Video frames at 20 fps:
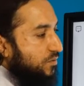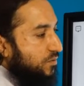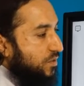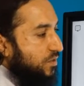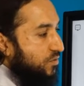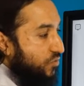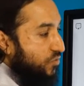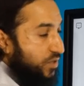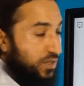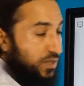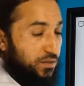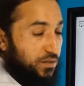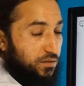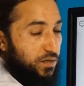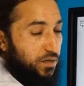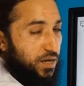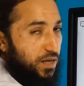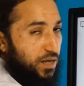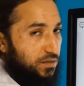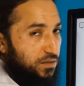it's
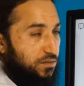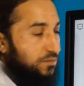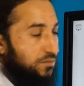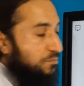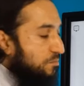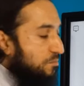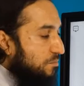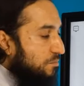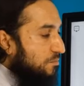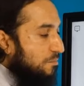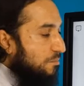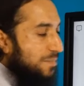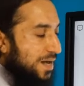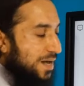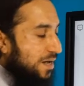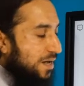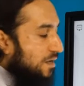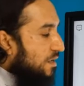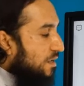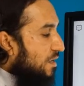written as
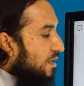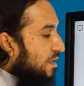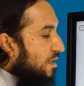ba,